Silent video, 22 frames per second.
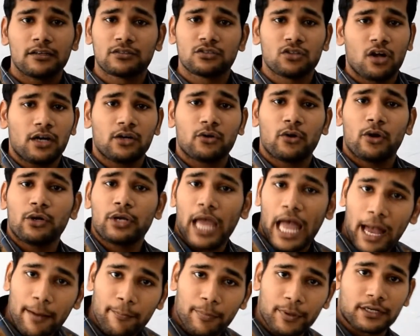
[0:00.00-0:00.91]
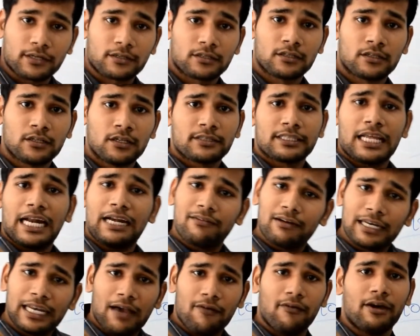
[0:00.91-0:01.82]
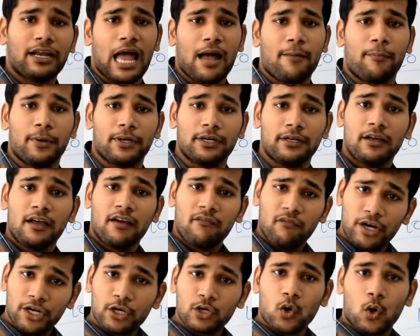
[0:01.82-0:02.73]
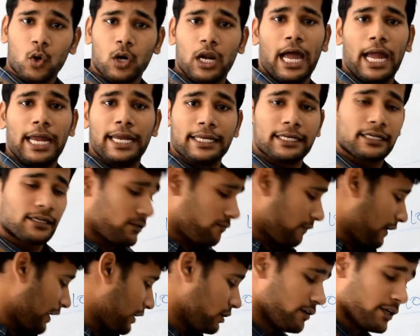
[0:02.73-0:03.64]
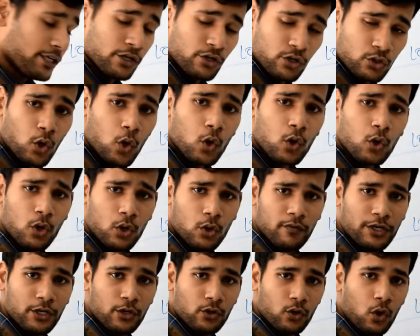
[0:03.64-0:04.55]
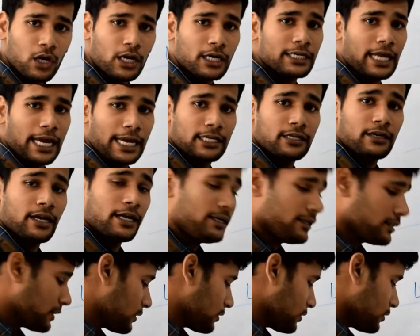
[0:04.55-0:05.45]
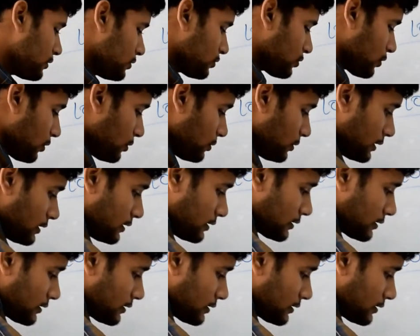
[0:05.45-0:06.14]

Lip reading: is not going to happen. That will never happen when you roll a when you roll a die, right? So